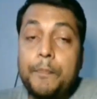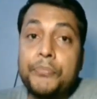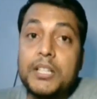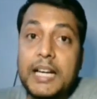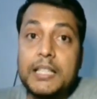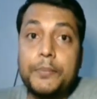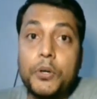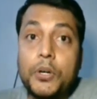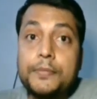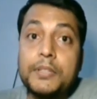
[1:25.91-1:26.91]
type of
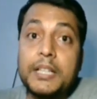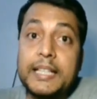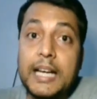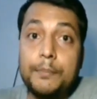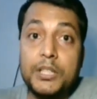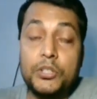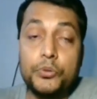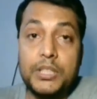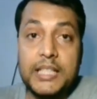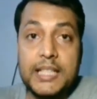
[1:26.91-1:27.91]

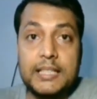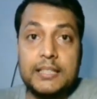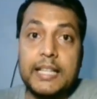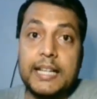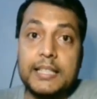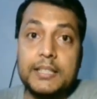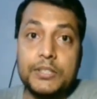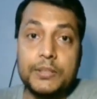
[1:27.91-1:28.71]
gametogenesis, that is,